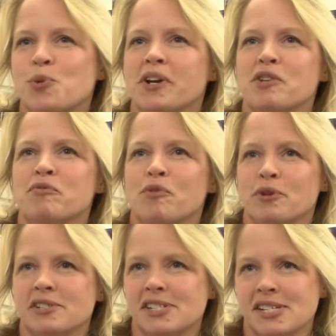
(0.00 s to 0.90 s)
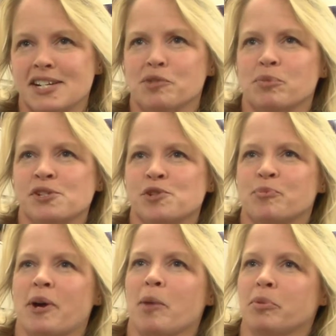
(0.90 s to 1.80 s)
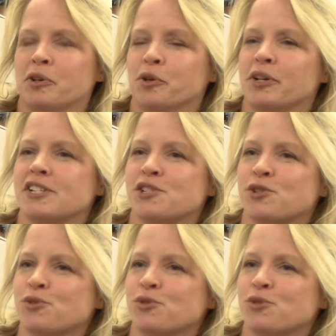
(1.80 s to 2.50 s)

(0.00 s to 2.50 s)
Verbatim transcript: 2014, Mr. Maupin agreed